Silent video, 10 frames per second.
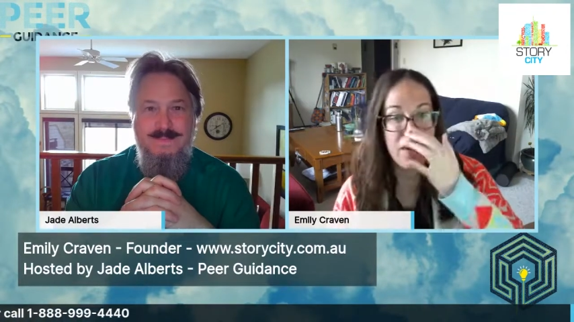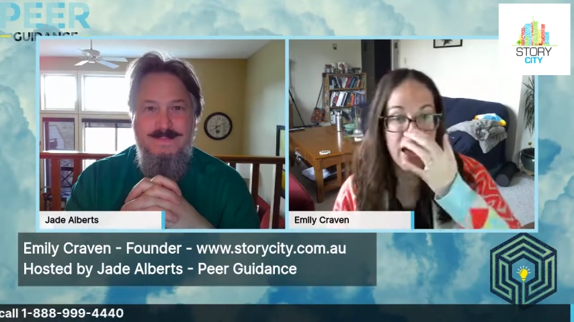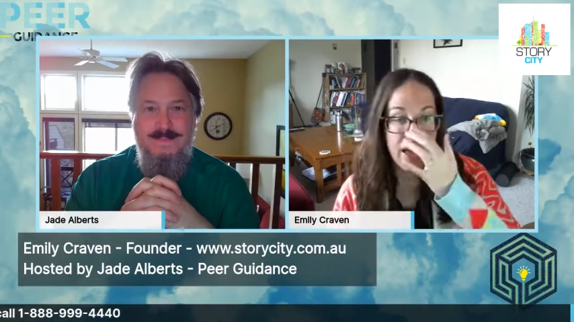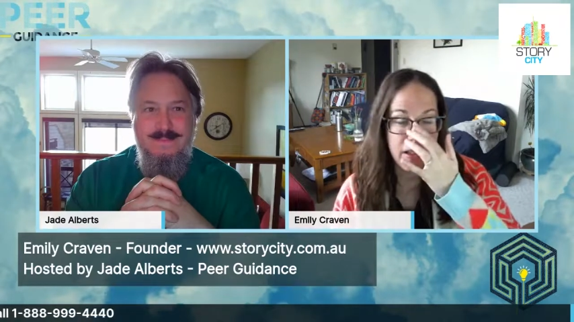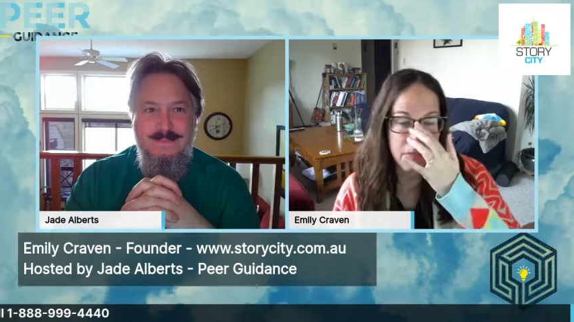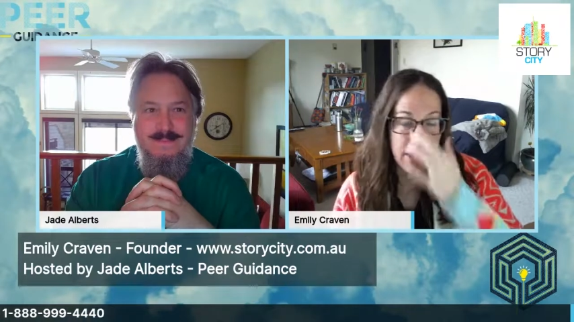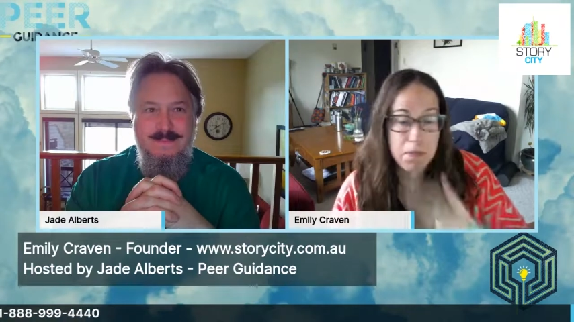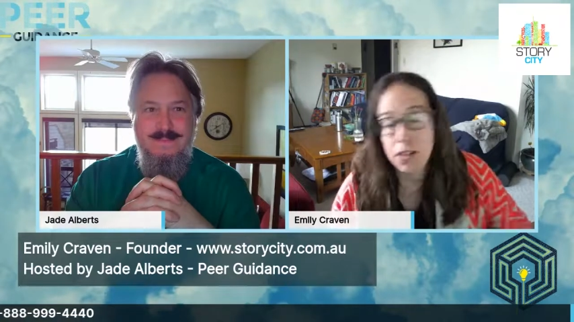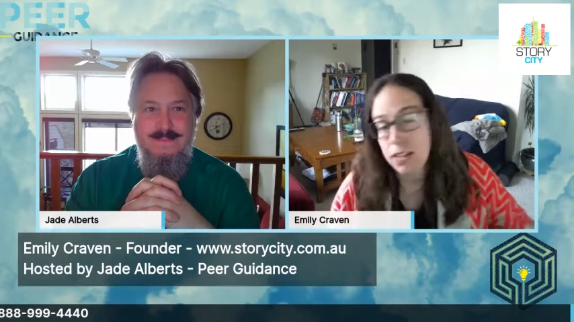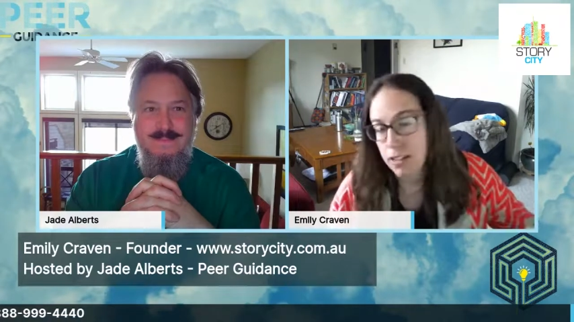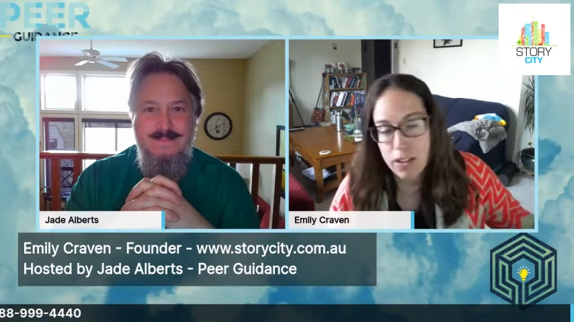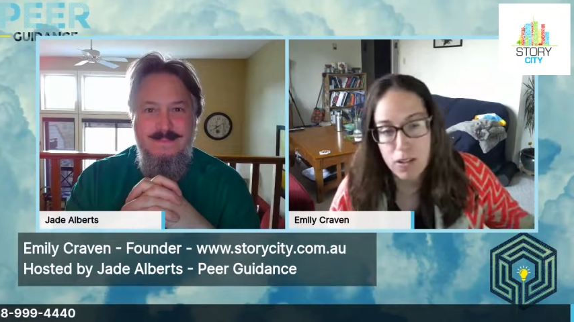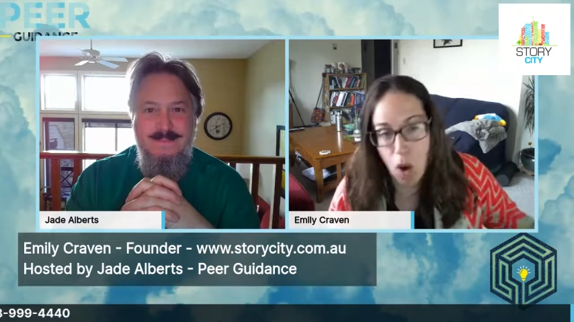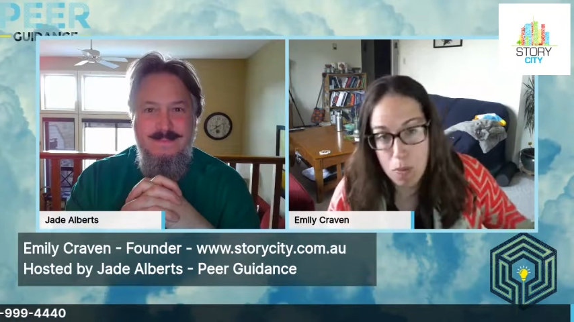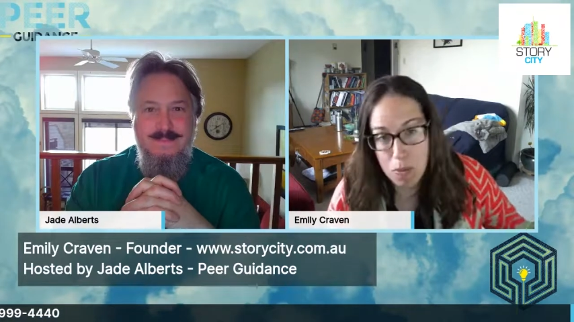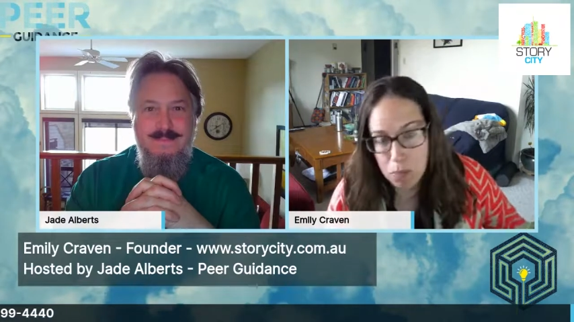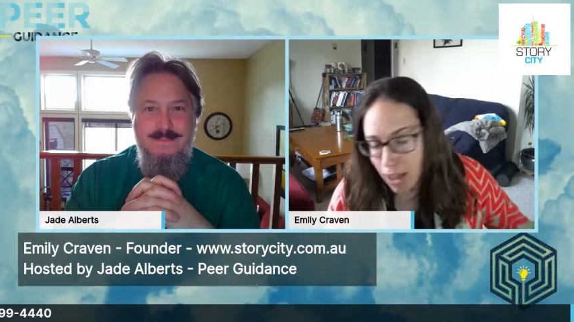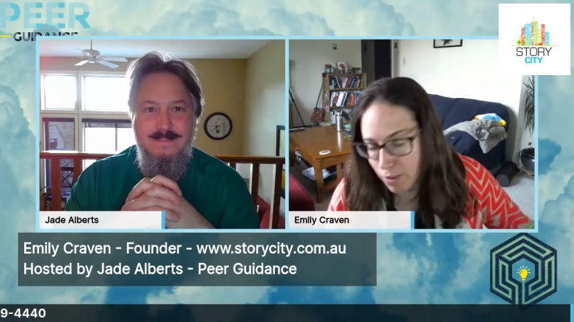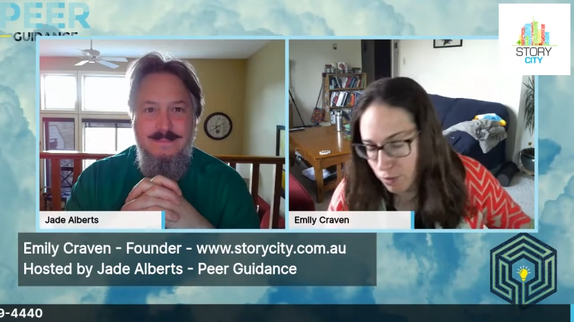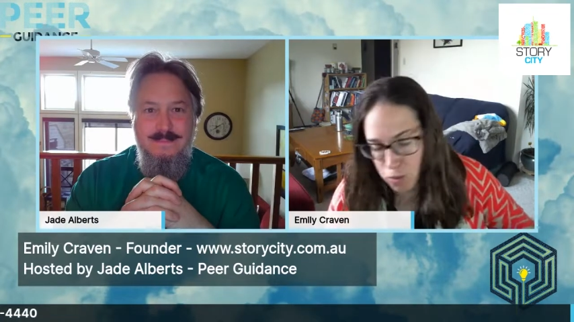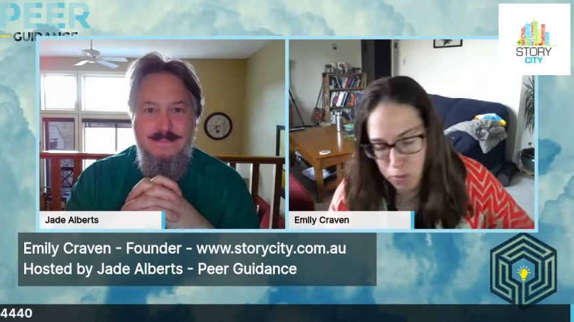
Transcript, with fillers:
Speaker 1: a, a, completely open platform.